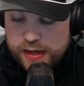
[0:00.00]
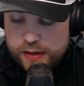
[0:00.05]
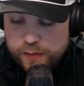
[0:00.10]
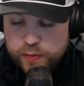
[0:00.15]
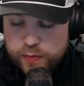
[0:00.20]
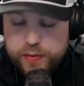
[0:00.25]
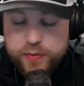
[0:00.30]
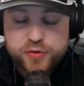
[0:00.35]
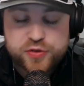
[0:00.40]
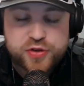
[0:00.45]

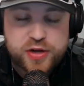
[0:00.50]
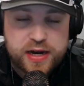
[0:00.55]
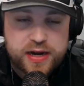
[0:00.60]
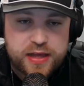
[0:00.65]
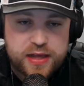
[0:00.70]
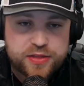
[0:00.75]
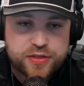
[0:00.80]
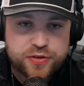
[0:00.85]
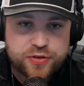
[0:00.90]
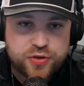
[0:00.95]
we were trying
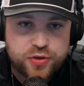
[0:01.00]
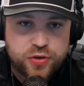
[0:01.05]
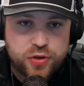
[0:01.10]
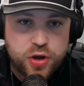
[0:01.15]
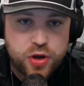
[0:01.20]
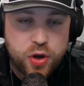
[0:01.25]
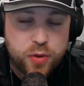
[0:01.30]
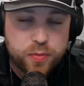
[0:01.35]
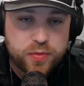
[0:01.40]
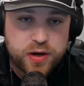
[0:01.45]
to hit the
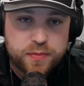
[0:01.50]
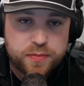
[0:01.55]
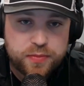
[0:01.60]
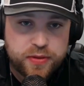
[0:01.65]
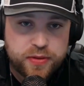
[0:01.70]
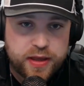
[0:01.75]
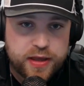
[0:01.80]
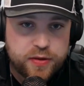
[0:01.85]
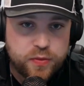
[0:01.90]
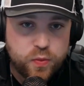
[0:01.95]
home run
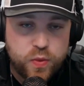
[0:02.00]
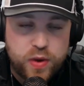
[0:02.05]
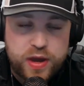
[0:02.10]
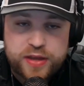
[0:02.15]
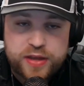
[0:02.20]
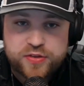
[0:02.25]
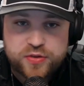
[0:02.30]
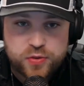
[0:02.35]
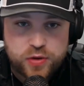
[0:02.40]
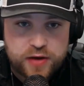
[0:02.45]
play
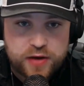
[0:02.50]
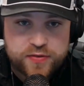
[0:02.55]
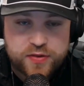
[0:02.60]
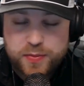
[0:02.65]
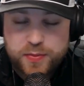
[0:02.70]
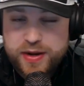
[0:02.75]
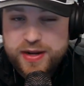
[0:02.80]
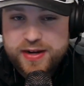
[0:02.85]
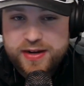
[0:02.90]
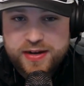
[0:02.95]
way too often.
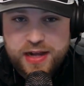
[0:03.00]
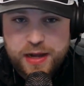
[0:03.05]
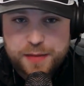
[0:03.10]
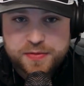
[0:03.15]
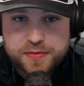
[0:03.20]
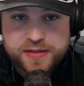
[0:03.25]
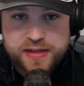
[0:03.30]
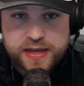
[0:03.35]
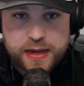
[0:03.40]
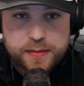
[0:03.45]
We hit it a
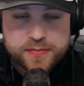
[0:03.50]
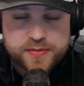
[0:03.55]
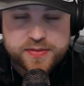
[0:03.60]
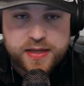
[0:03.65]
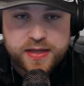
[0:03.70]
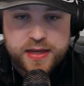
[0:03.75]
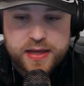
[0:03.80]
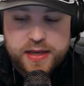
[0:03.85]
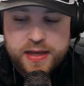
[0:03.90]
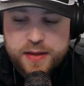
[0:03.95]
couple times,
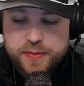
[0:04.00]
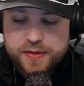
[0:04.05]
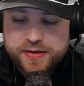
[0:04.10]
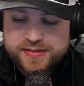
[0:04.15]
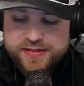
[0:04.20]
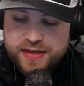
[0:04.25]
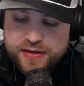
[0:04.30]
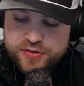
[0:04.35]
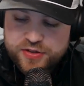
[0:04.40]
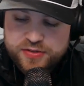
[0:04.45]
but
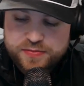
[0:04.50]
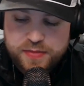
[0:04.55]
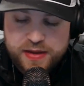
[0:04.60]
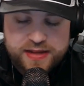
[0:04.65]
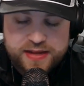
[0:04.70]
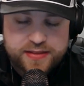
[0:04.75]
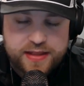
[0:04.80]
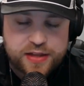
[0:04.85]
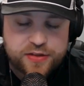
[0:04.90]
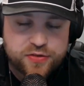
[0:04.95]
instead of just
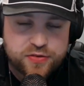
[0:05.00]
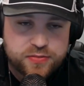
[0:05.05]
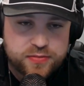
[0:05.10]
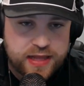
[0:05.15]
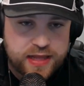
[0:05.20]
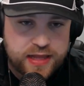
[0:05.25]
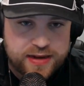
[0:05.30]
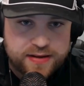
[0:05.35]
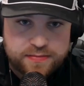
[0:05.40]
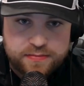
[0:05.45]
making that
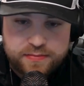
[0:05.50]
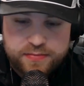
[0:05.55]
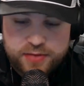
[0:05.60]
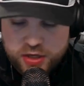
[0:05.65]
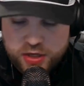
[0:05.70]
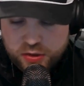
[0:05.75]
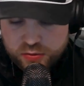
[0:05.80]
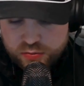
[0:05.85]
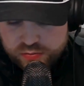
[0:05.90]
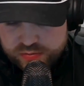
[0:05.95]

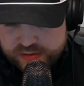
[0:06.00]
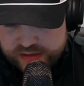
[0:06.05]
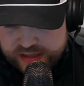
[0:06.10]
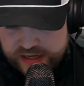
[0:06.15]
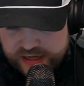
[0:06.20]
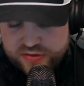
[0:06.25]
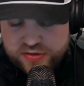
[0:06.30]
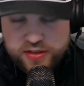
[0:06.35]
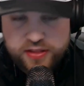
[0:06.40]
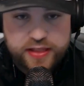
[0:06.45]
get
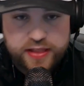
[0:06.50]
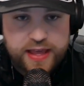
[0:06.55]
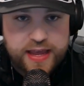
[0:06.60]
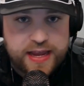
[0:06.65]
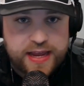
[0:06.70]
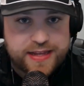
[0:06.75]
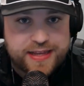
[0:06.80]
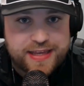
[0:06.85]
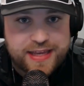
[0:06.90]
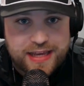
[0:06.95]
into the
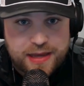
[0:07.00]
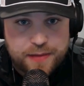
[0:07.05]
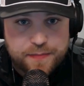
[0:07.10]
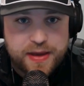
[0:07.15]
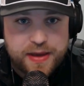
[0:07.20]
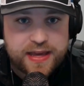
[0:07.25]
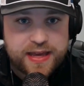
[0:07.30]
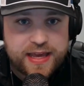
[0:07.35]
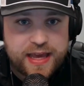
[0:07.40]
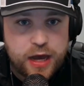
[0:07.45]
lane, kick it
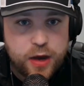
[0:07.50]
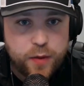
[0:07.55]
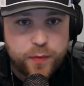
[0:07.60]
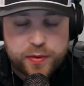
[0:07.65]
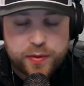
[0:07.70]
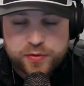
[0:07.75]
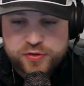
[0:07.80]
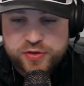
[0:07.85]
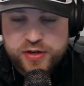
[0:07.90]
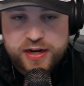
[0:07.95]
back out, we
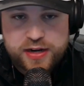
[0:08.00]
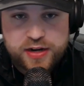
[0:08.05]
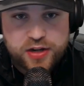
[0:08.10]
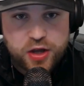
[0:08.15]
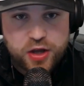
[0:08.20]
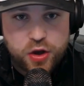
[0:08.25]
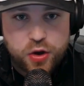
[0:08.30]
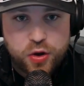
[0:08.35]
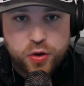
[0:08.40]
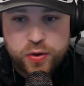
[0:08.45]
were trying to
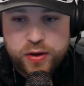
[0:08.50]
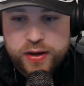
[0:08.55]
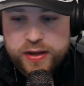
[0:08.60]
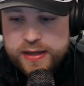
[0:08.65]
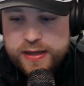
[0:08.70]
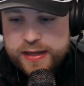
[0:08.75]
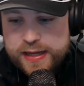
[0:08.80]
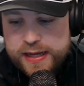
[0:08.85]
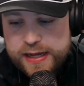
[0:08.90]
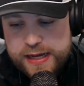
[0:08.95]
go
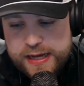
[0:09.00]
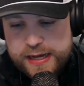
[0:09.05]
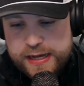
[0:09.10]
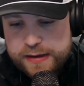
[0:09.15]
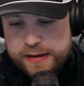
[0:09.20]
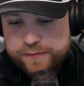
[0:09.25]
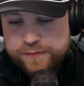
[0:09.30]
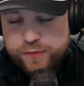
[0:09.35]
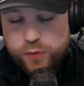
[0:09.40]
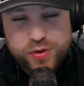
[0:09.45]

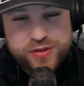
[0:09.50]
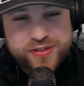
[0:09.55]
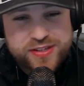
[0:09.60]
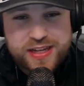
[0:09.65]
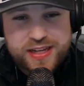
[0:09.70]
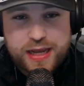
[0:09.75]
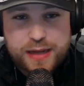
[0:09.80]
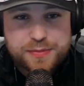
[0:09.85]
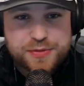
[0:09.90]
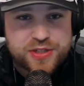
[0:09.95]
forcing
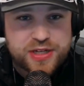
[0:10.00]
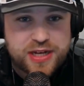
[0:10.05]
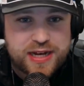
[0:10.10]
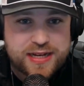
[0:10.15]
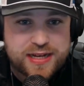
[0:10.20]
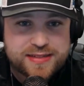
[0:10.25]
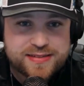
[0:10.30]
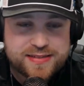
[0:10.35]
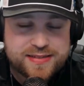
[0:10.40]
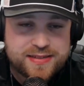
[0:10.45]
up
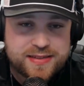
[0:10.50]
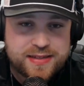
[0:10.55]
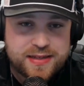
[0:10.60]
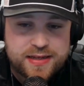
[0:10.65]
shots,